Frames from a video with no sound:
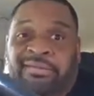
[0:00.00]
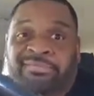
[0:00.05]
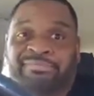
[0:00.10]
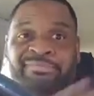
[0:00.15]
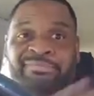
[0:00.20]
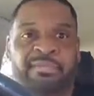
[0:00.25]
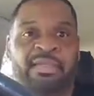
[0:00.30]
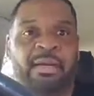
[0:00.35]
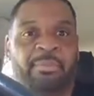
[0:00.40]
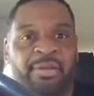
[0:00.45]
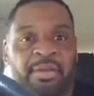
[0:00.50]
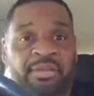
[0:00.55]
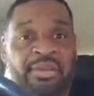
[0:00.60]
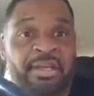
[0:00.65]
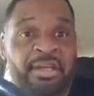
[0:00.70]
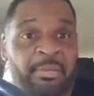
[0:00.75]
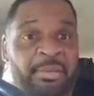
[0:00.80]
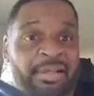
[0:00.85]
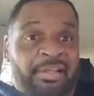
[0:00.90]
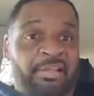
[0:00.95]
think
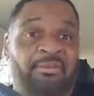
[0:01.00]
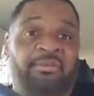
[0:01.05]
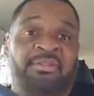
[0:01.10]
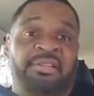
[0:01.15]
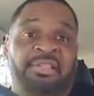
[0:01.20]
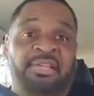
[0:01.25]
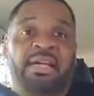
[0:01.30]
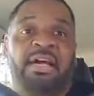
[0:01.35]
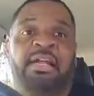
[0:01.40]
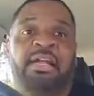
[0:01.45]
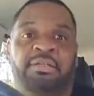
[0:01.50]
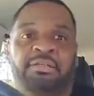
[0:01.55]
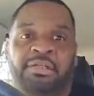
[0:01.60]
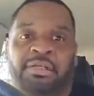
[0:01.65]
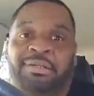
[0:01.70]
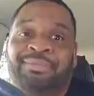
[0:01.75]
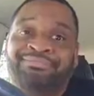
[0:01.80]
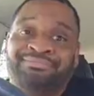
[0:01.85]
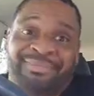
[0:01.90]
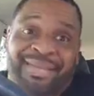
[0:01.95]
about the physiology.
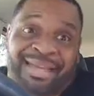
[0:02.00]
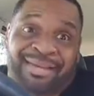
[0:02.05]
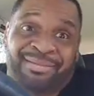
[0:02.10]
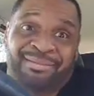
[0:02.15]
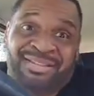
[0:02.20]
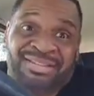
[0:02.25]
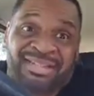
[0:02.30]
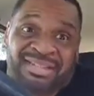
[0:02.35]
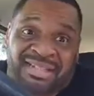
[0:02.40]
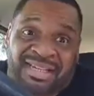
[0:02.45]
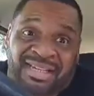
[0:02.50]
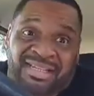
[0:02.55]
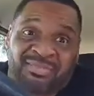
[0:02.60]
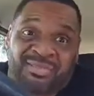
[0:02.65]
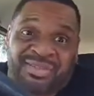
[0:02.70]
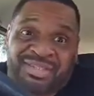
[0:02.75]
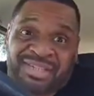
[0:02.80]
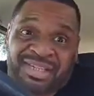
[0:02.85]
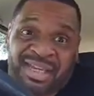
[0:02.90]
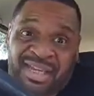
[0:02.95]
Hey, what you see is
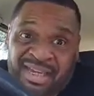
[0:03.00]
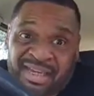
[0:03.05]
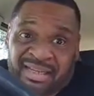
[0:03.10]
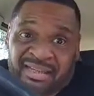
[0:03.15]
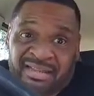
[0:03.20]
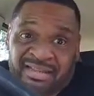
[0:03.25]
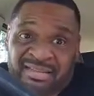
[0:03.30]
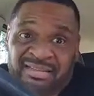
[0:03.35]
what you get.